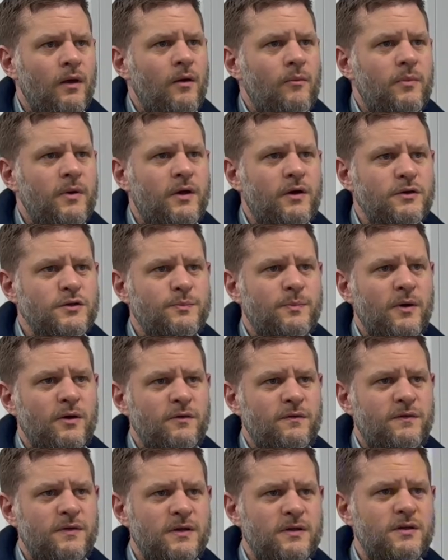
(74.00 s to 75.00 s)
Because
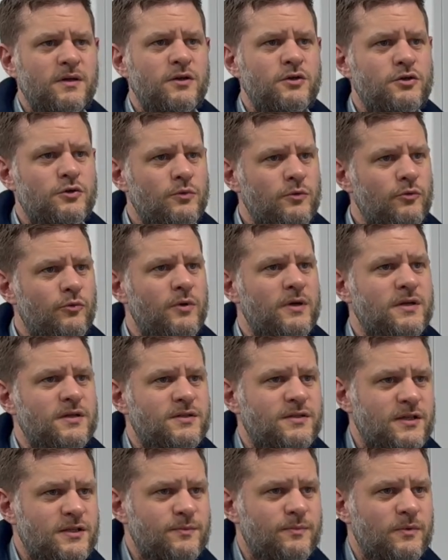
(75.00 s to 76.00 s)
both the initial and
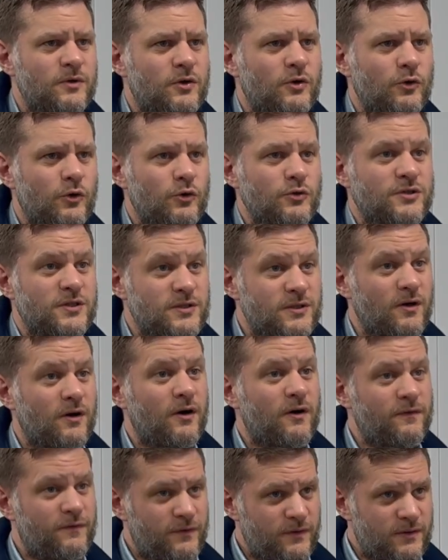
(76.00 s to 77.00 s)
reassessment courses
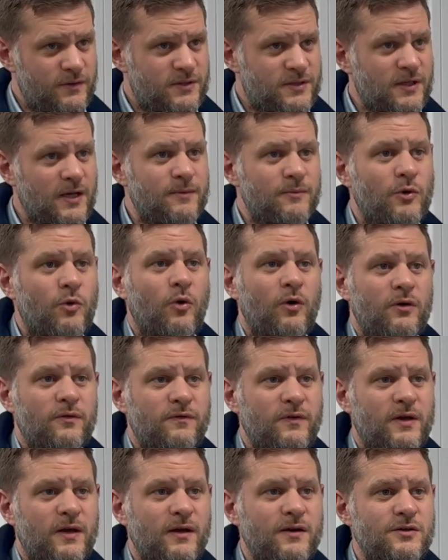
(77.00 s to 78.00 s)
are for the same
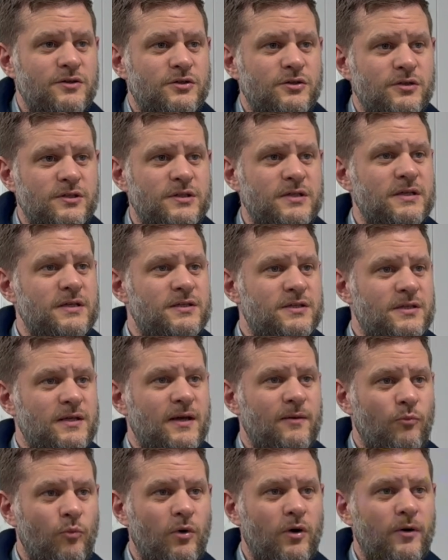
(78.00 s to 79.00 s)
qualification,
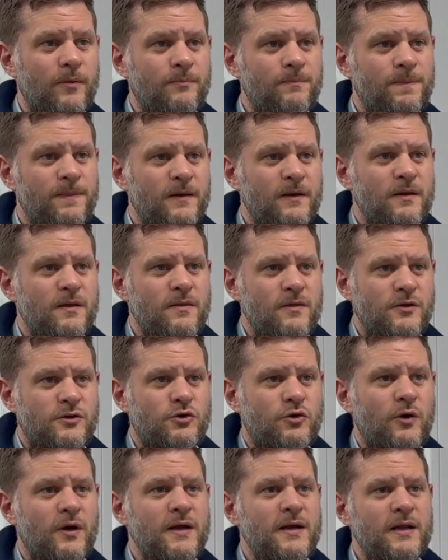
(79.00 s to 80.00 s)
CCN1, the
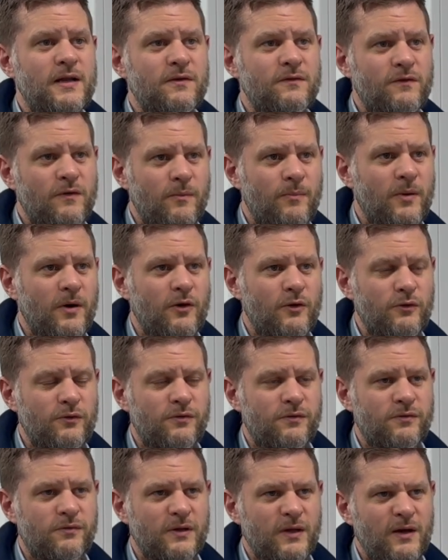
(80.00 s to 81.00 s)
training for
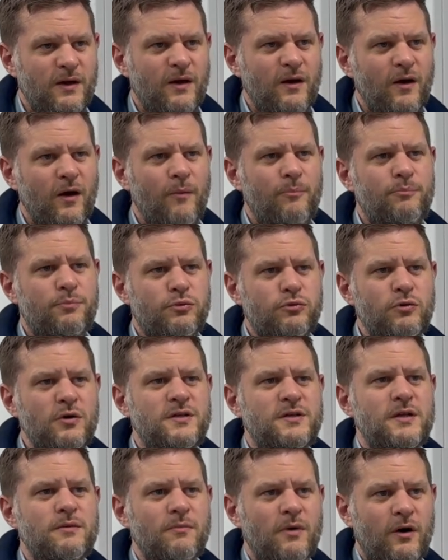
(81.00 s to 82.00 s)
both are
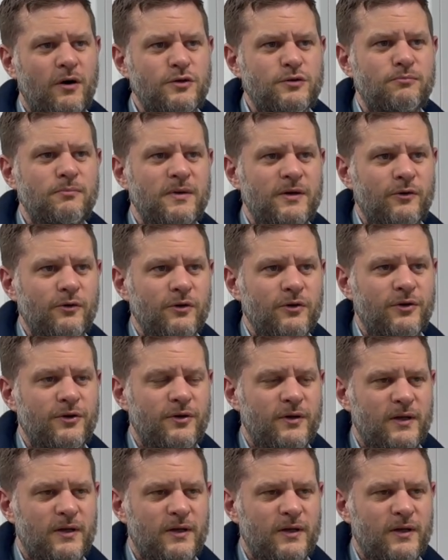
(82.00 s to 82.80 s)
pretty much mirrored.